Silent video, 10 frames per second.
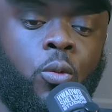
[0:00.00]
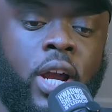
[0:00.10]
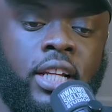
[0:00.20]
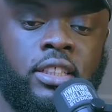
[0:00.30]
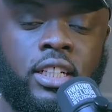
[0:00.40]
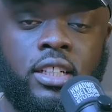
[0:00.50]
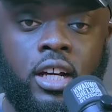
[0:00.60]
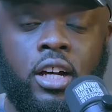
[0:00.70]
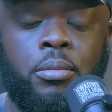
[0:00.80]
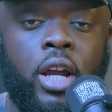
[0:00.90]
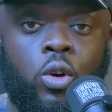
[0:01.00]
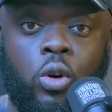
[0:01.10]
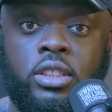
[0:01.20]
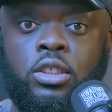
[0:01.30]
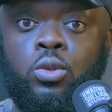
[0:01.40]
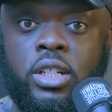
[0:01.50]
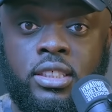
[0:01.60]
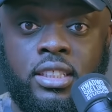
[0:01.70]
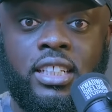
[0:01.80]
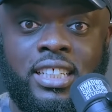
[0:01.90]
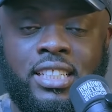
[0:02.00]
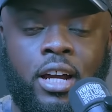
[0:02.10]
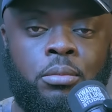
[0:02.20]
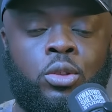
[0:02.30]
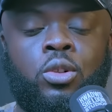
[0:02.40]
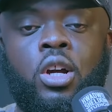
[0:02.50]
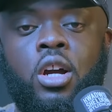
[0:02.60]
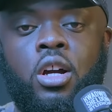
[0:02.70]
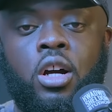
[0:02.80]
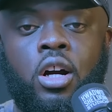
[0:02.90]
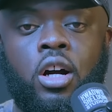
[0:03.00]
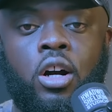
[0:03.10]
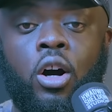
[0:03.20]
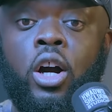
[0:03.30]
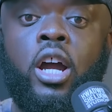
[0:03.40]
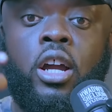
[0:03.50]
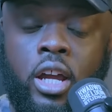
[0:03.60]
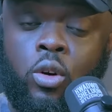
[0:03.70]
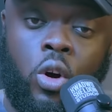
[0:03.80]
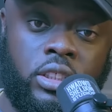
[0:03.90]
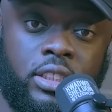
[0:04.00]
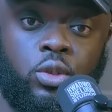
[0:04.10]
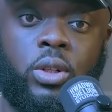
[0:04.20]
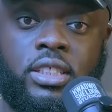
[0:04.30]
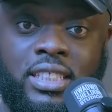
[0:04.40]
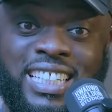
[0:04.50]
When he, her constituency, they need them. Her constituents,